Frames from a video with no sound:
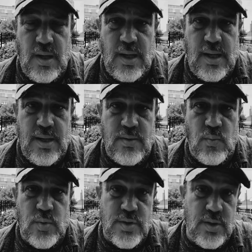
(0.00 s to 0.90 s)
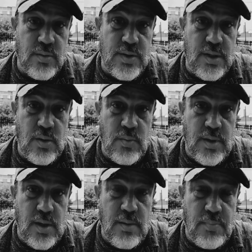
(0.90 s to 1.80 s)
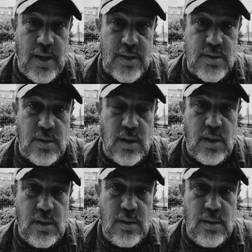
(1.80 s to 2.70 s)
And we're still dealing with the impacts of that.